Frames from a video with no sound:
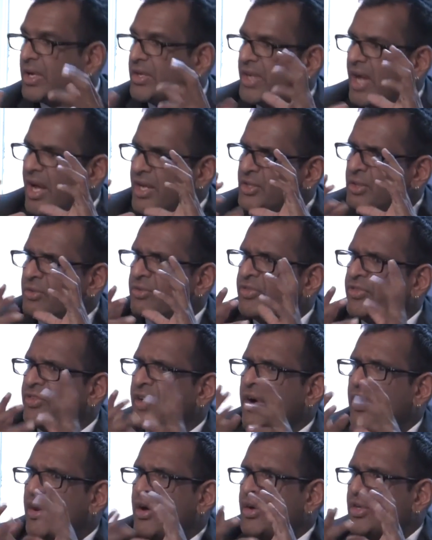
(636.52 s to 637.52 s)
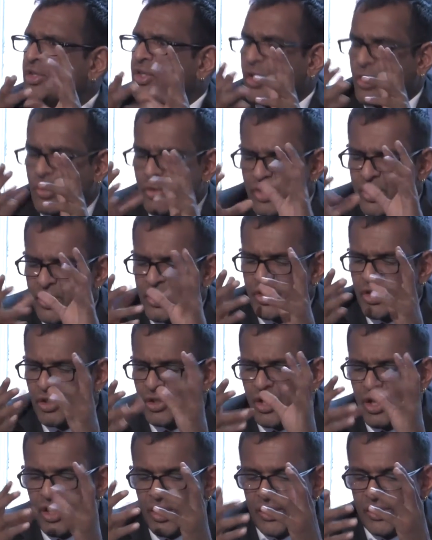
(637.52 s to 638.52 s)
Nigel Farage
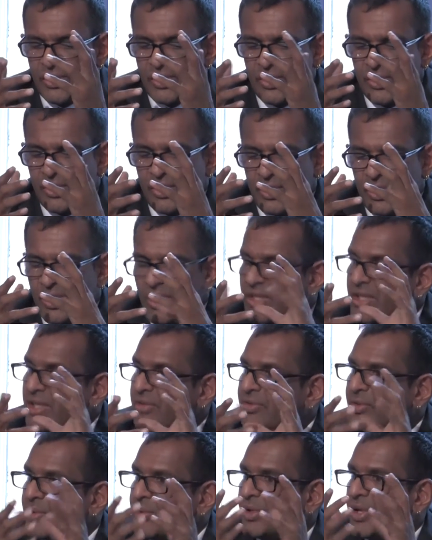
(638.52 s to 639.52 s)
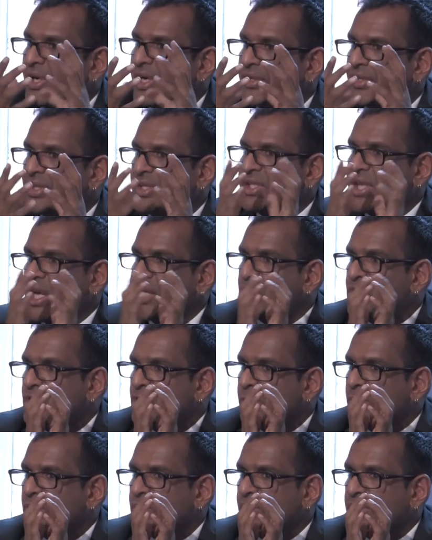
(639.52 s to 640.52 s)
crystallises, if you like, the
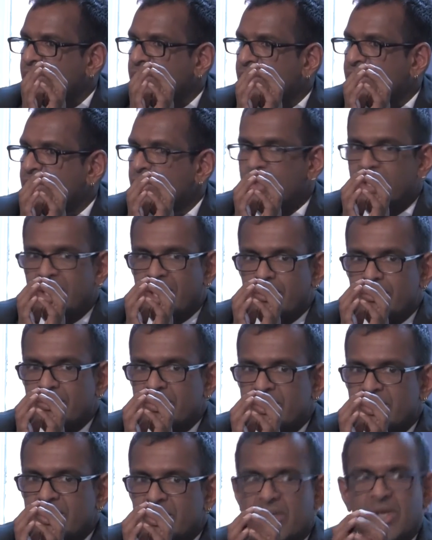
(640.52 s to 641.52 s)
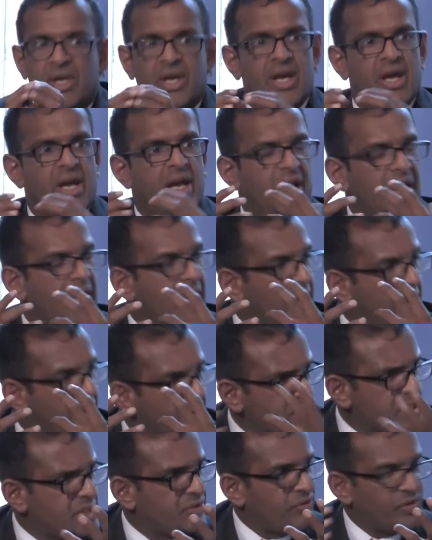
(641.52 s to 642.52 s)
tension between the two camps.
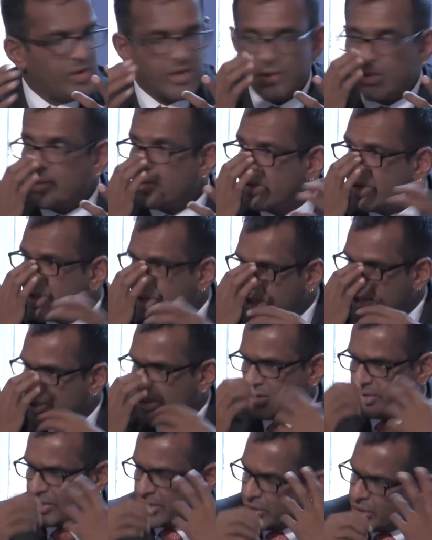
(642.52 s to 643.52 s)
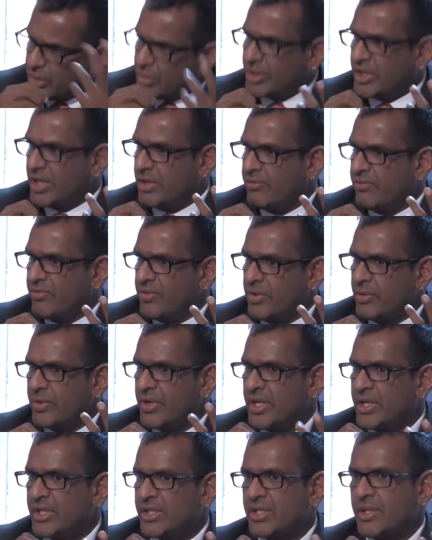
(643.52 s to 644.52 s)
His view, and the UKIP view,
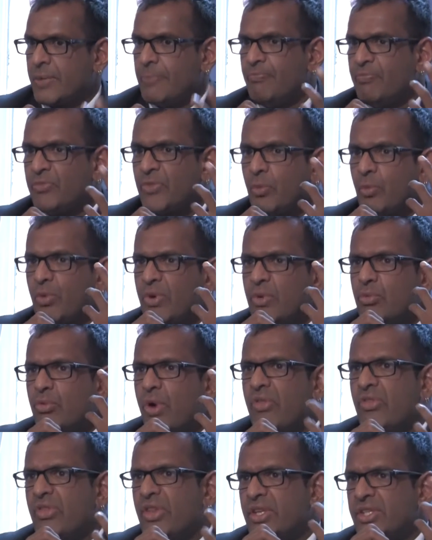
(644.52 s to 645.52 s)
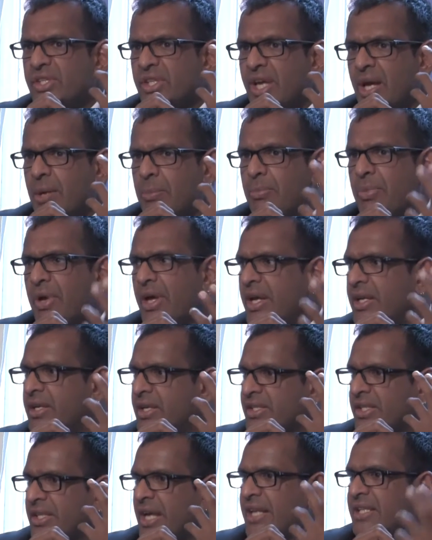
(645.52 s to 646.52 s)
is we run this campaign
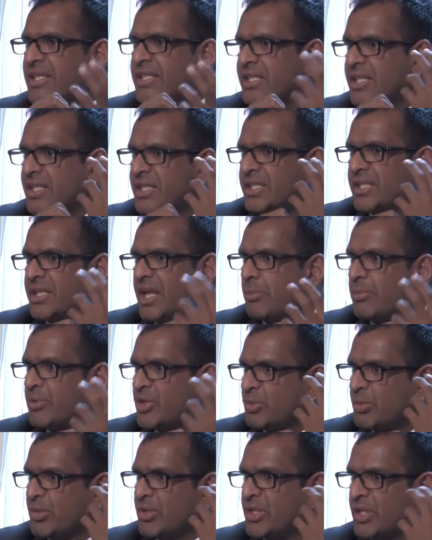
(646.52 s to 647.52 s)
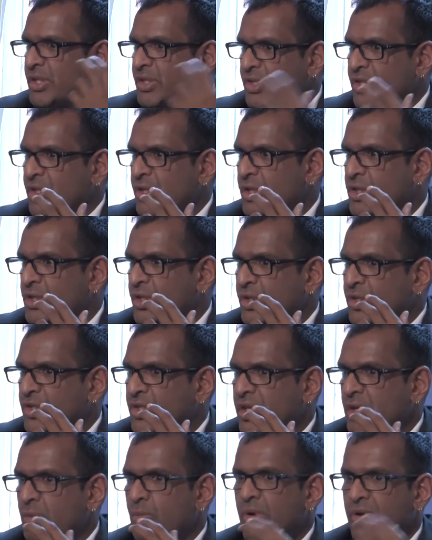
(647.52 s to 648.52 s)
as an anti-establishment
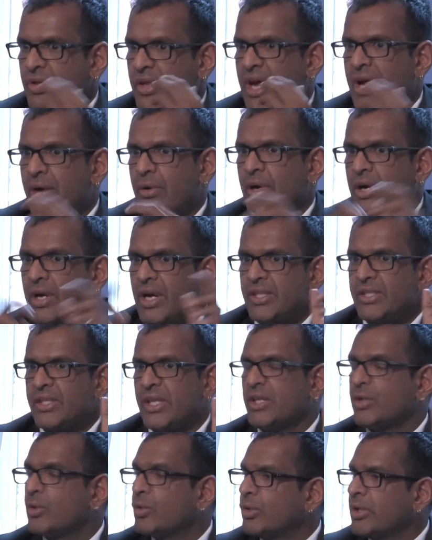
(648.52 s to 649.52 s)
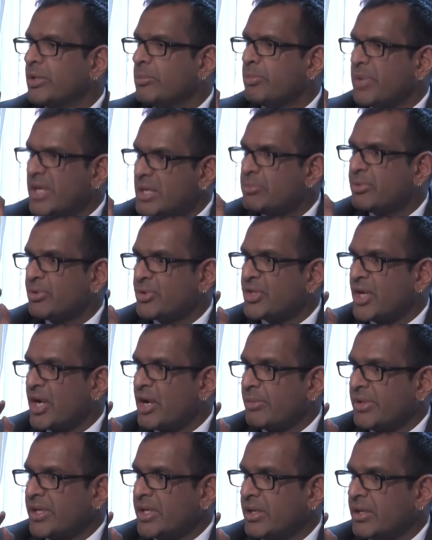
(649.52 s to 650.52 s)
insurgency with our, as they call it, people's
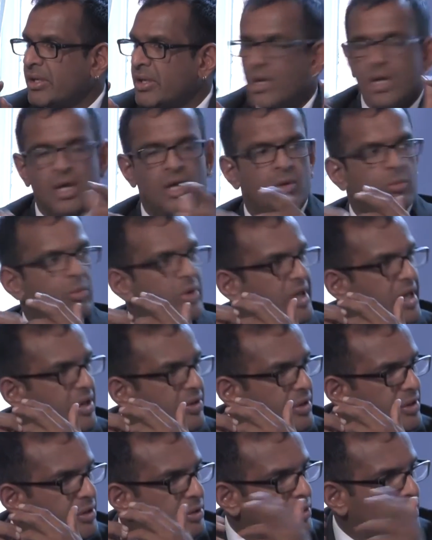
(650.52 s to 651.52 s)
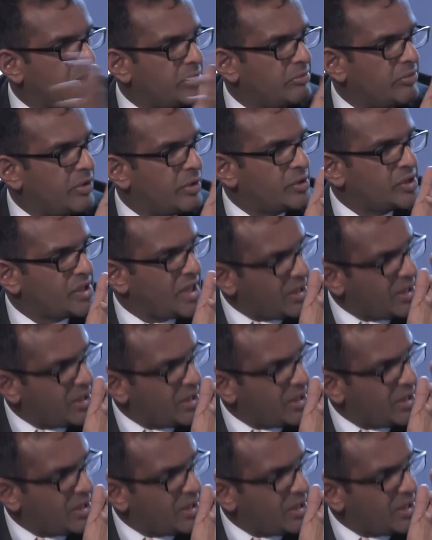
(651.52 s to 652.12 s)
army. We get the UKIP vote